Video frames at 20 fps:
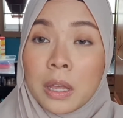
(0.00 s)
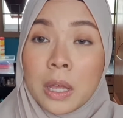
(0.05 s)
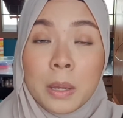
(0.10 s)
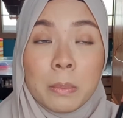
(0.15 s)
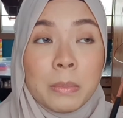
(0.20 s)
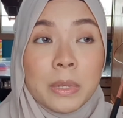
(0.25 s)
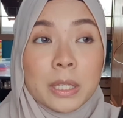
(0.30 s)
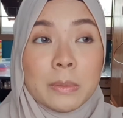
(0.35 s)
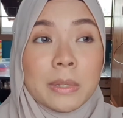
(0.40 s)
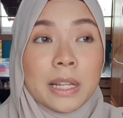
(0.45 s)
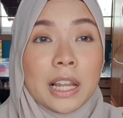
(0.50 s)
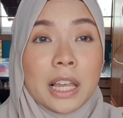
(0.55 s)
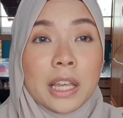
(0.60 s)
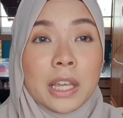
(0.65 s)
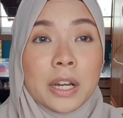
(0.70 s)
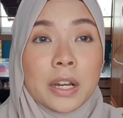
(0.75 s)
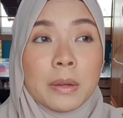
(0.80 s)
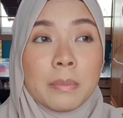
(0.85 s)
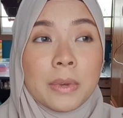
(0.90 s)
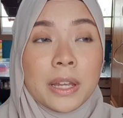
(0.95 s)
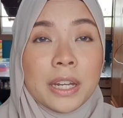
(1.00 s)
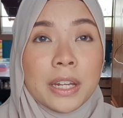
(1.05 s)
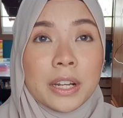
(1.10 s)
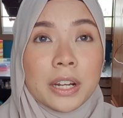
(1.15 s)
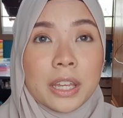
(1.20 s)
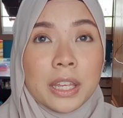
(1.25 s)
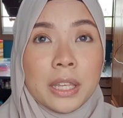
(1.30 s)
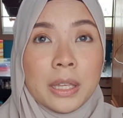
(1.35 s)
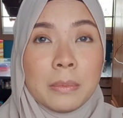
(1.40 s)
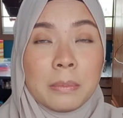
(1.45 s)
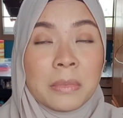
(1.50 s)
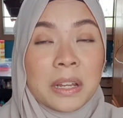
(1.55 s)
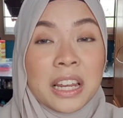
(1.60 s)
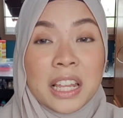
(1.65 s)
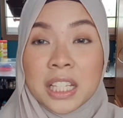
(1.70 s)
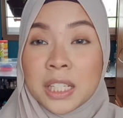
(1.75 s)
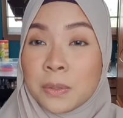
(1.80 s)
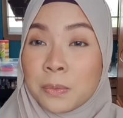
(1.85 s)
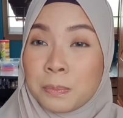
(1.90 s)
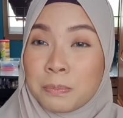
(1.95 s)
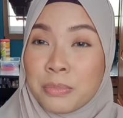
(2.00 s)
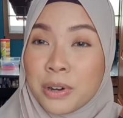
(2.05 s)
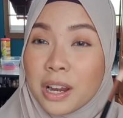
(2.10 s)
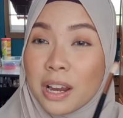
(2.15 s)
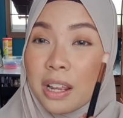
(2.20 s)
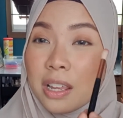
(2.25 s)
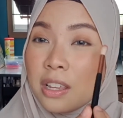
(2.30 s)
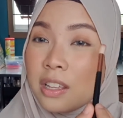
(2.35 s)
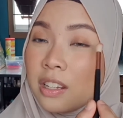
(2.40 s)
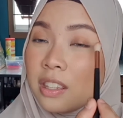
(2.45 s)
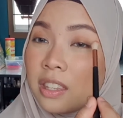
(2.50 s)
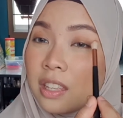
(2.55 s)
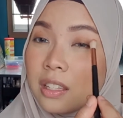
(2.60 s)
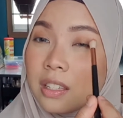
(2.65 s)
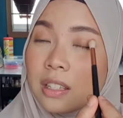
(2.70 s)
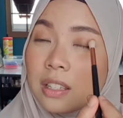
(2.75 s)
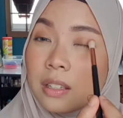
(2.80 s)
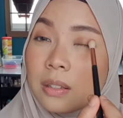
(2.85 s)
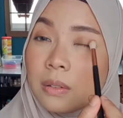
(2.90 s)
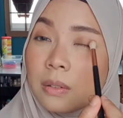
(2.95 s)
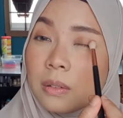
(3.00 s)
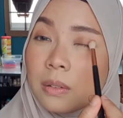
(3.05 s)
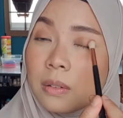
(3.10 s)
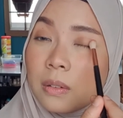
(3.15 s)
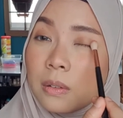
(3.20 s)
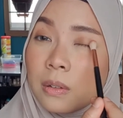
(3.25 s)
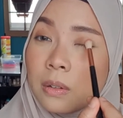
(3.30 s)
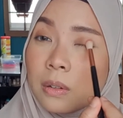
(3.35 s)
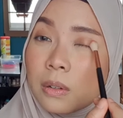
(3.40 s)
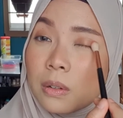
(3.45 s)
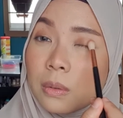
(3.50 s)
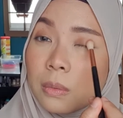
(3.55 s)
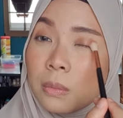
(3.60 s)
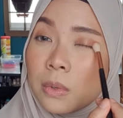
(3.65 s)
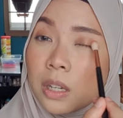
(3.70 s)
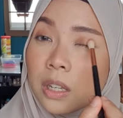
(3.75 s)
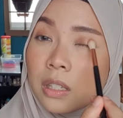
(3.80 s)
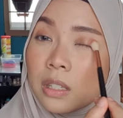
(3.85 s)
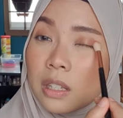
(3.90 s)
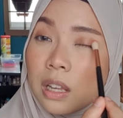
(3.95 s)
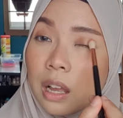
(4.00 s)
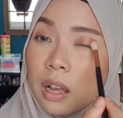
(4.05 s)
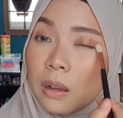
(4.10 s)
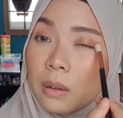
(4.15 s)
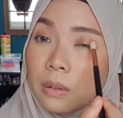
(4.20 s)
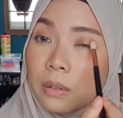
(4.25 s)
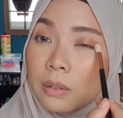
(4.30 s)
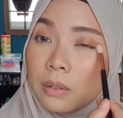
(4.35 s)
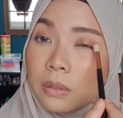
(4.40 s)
Bismillahirrahmanirrahim. Let's pray this look works out.